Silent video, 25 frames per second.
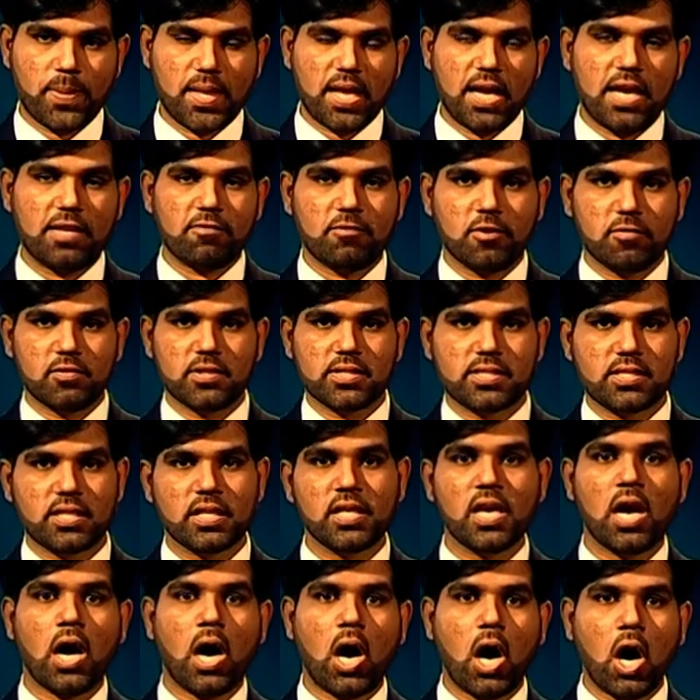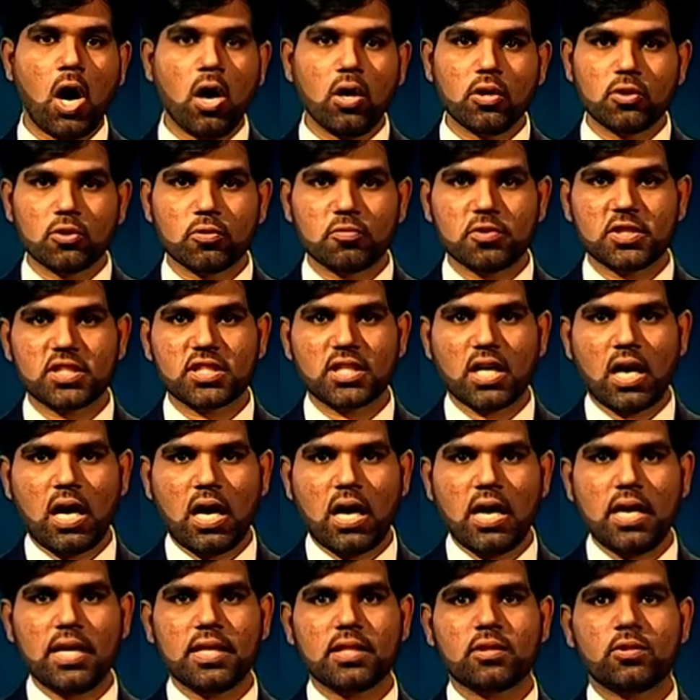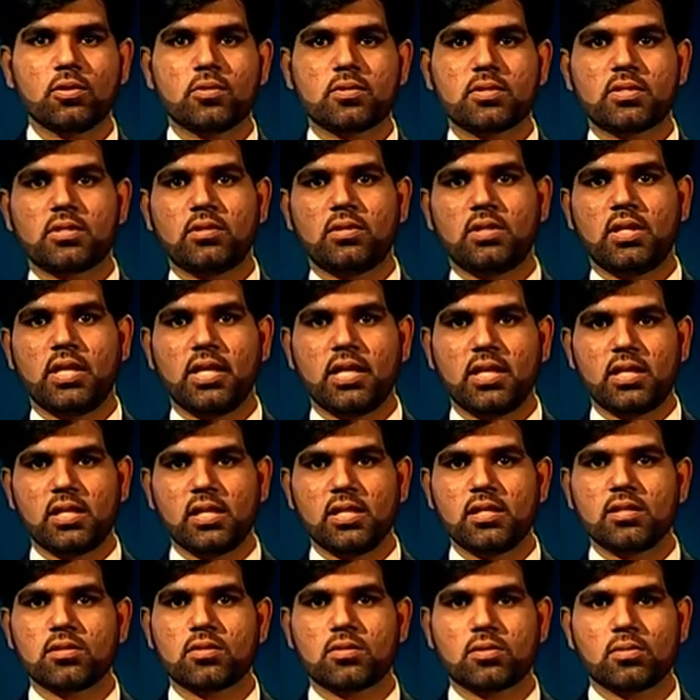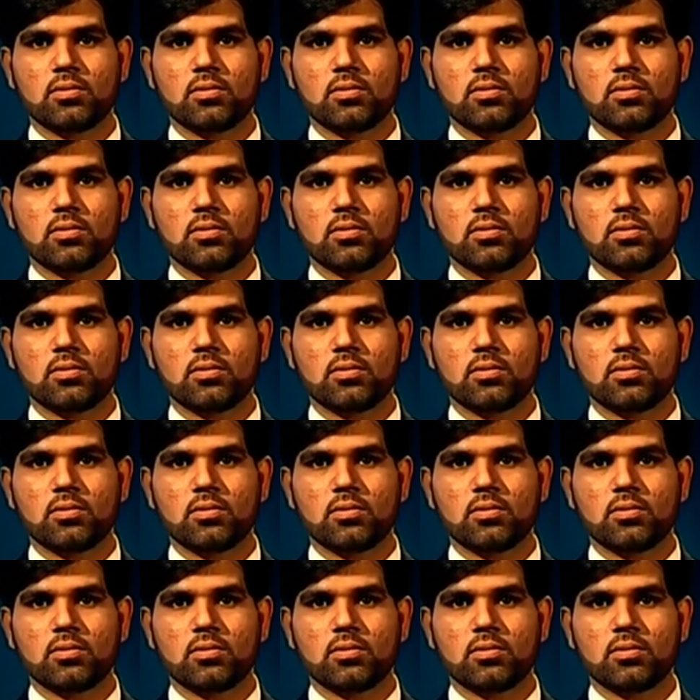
and we will see how do we tie those theories